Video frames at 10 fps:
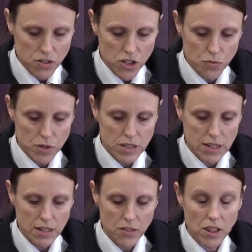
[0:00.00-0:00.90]
she was
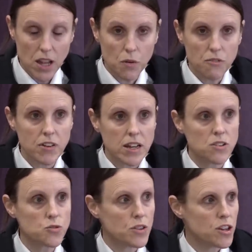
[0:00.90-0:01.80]
seen in the lower
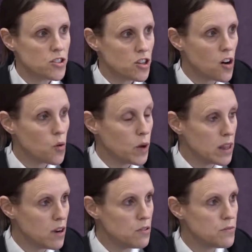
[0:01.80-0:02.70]
field with her dog,
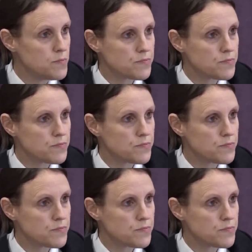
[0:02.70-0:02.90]
Willow,